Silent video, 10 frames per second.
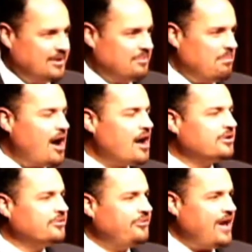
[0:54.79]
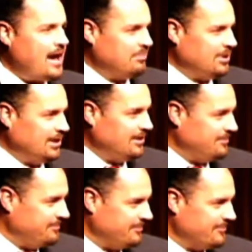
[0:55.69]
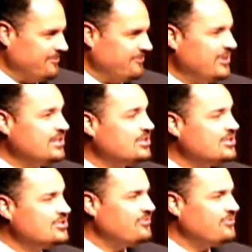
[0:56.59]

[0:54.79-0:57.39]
Modern Family, Vintage